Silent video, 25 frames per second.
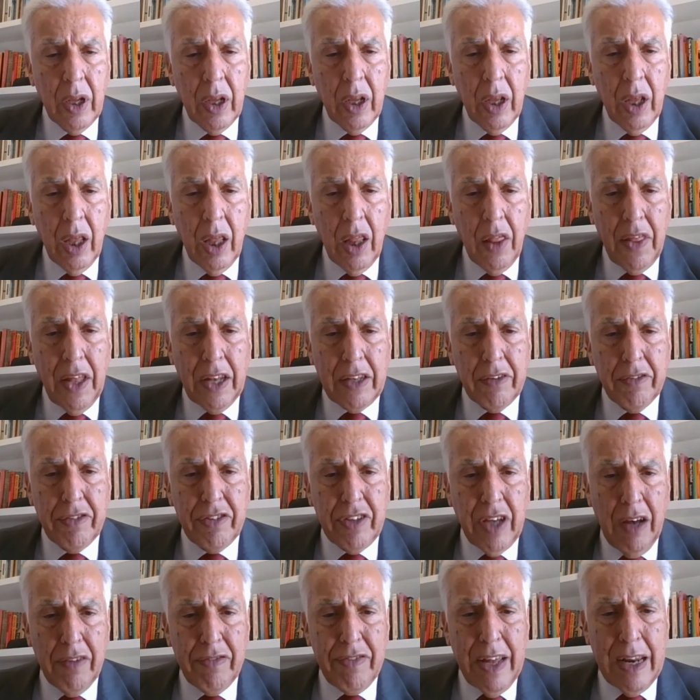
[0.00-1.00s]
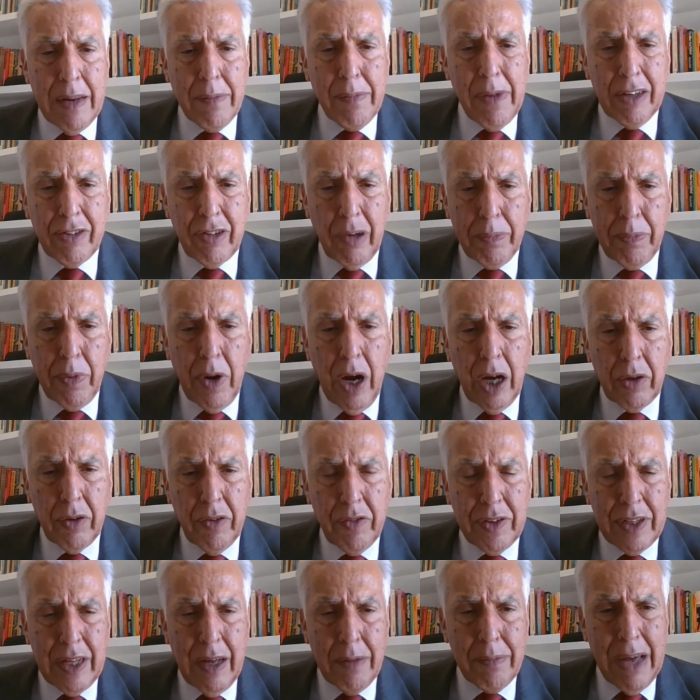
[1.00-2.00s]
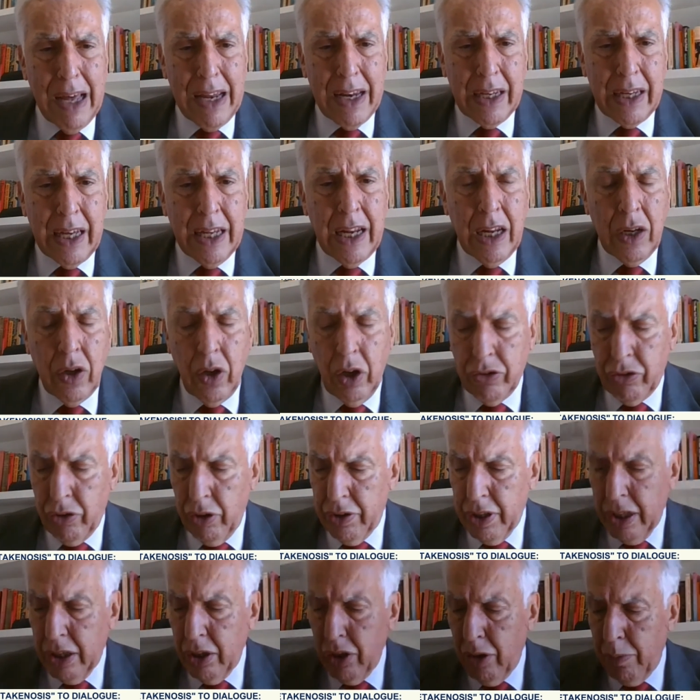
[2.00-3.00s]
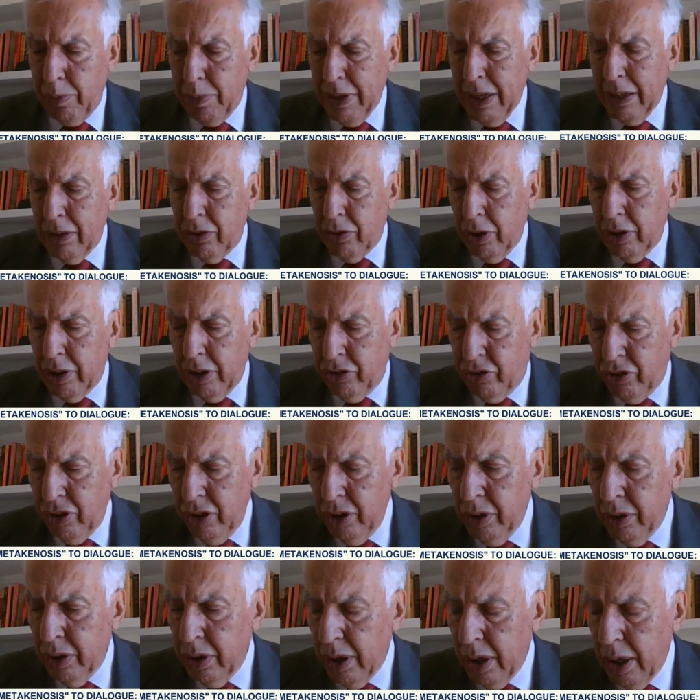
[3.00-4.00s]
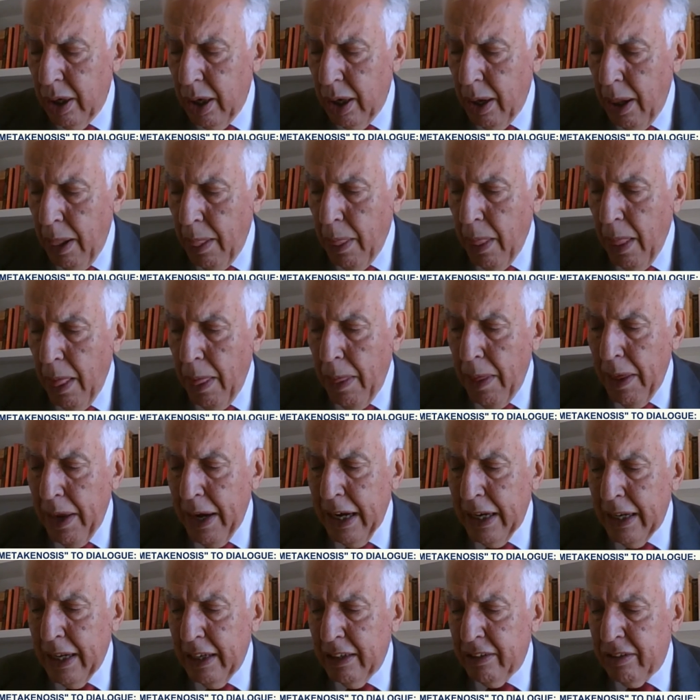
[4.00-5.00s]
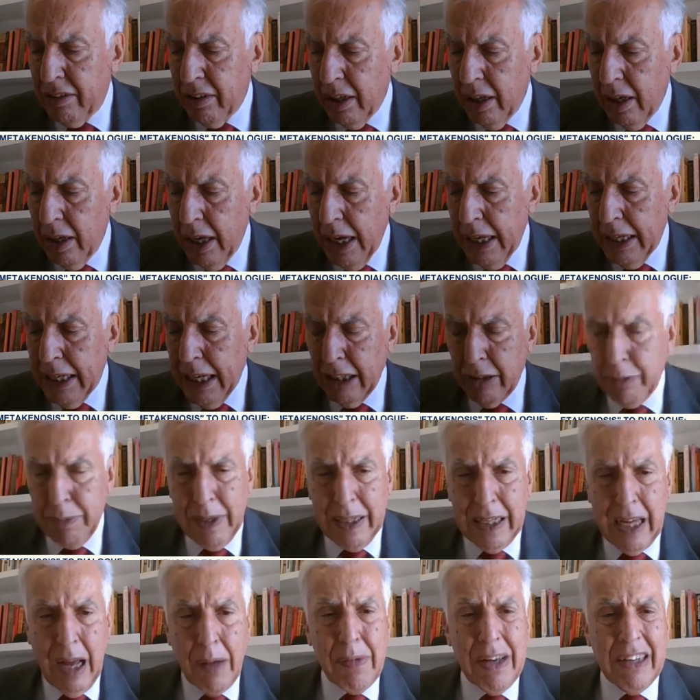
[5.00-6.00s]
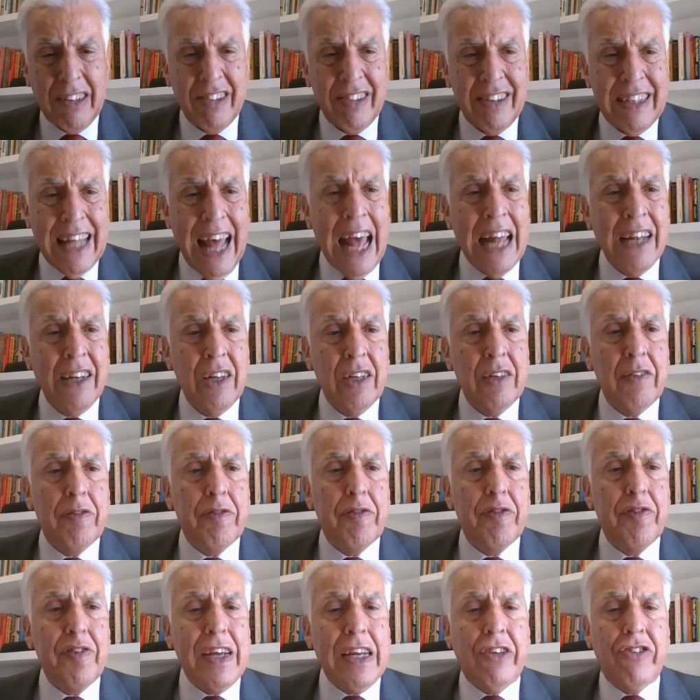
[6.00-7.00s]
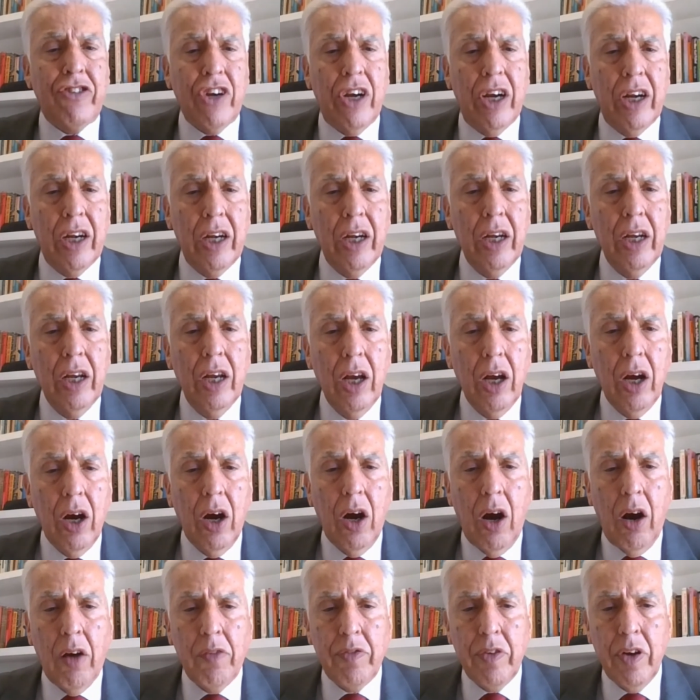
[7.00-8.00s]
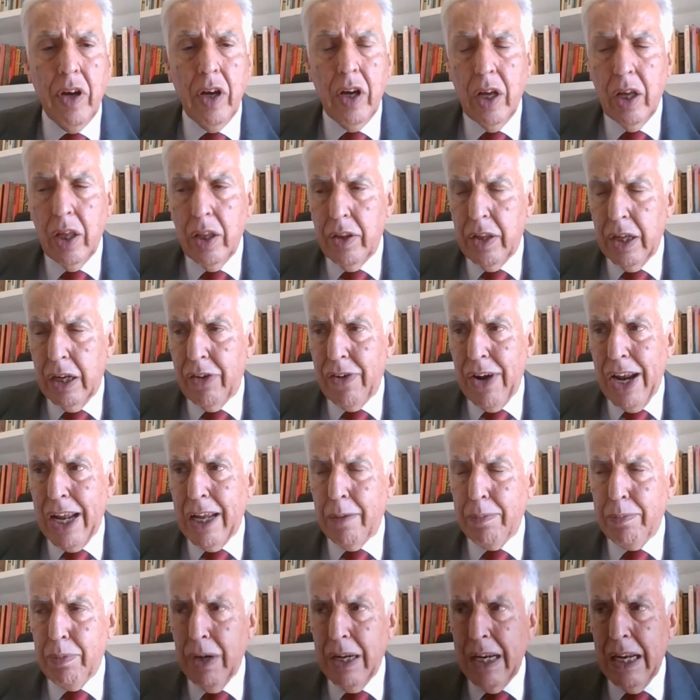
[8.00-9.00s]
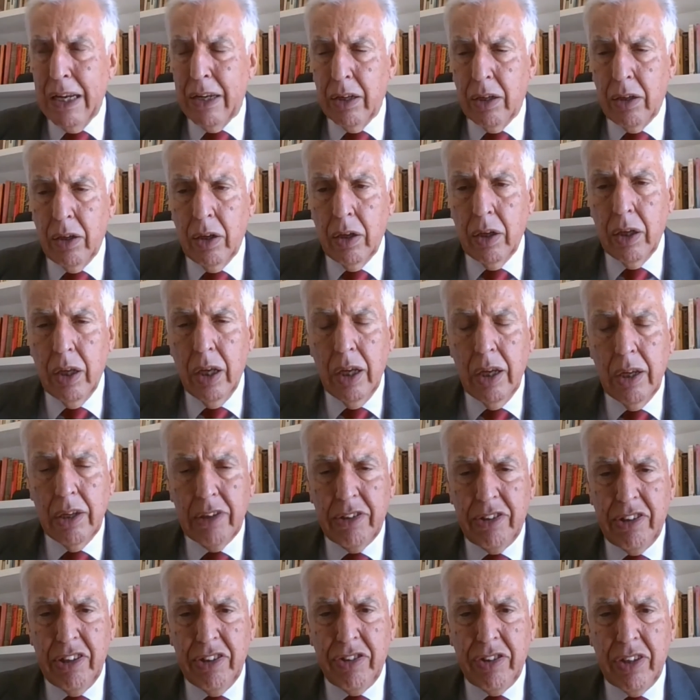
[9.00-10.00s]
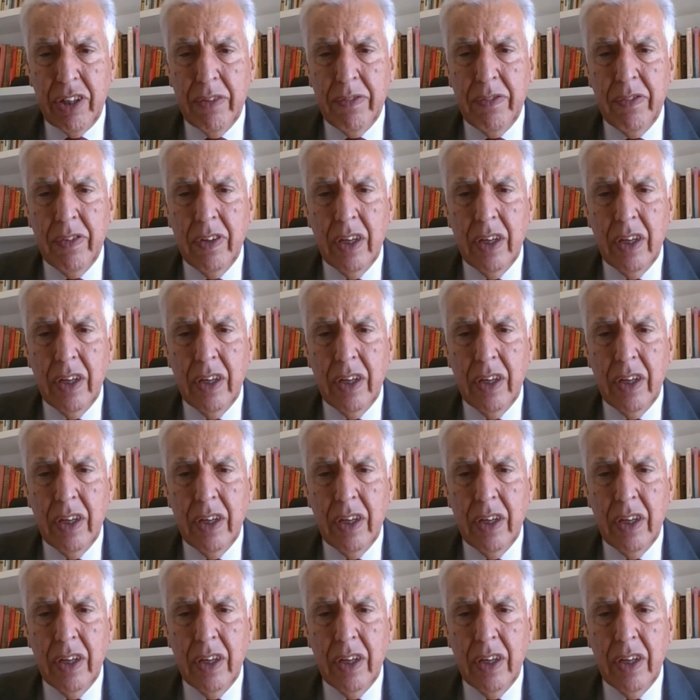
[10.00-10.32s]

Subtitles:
that are very much a part of the American and also the European tradition. And it has become a standard feature of the Greek political system,